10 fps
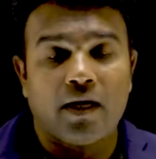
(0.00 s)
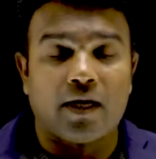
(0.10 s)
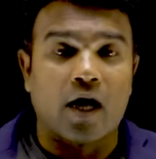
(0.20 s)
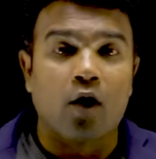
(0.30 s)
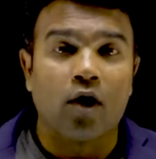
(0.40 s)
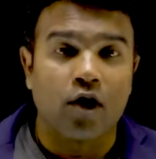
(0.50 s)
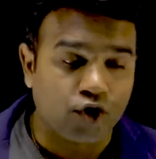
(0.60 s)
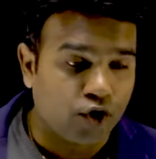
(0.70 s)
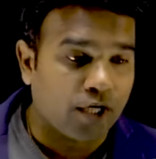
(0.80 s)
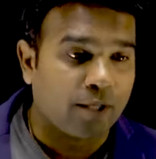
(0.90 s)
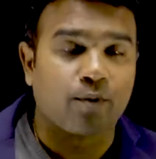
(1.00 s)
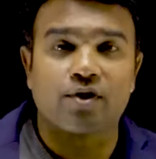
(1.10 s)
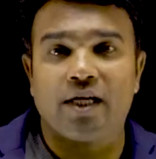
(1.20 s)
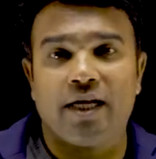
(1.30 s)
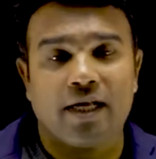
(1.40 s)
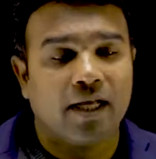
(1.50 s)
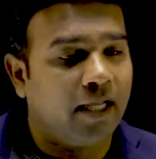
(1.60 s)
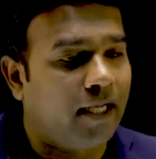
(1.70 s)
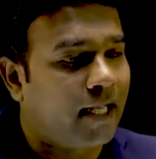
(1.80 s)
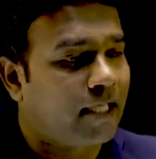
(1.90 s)
And how long should it proceed?
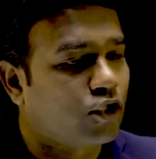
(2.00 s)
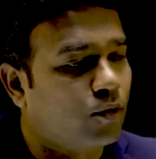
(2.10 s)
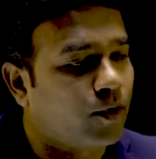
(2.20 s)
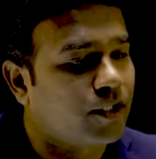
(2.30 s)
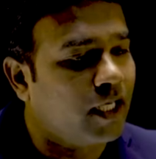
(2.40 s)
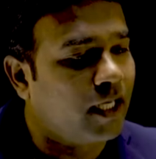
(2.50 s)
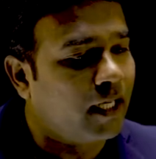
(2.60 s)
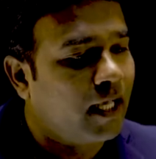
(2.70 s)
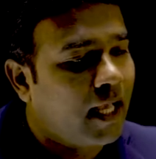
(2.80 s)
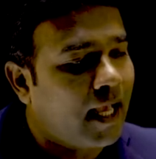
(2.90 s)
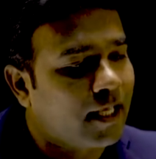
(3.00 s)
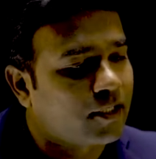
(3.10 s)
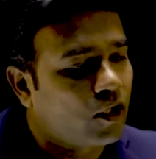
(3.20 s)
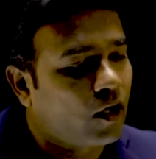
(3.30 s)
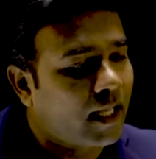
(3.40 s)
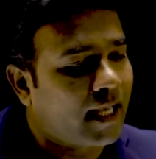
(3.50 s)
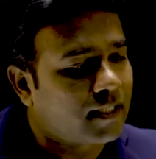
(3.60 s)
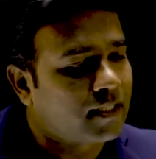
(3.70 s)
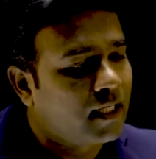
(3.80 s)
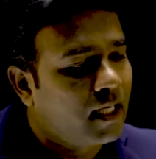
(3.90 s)
It has to proceed as long
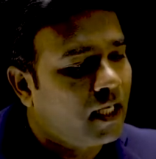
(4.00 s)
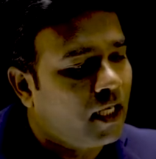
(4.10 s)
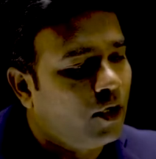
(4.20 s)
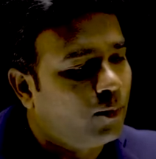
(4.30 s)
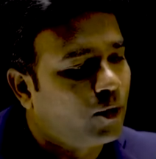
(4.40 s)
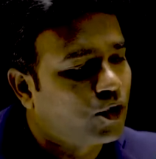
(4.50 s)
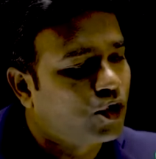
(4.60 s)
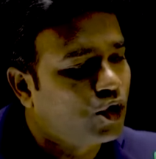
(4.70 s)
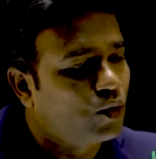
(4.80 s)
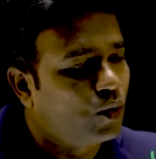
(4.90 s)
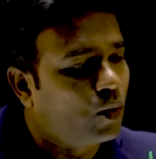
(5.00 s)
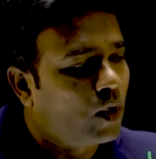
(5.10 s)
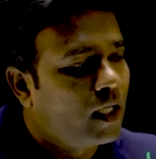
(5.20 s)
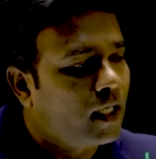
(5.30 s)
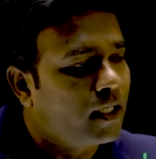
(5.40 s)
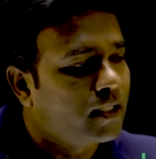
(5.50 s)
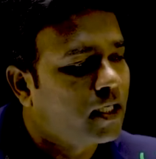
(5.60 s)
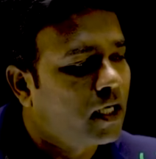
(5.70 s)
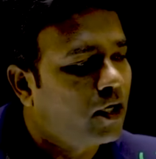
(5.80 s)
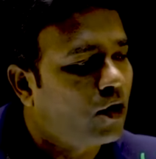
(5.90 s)
as input two
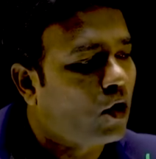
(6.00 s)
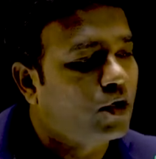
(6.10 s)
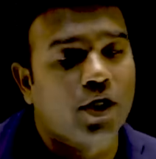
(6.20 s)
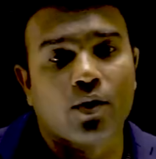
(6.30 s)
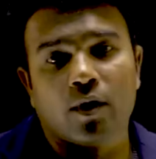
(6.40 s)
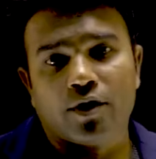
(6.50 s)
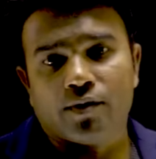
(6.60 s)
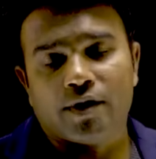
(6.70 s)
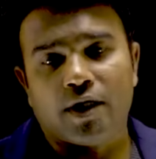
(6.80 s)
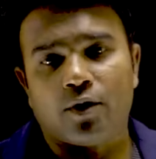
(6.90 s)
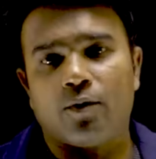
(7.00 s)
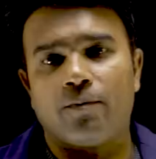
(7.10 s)
is not equal to zero.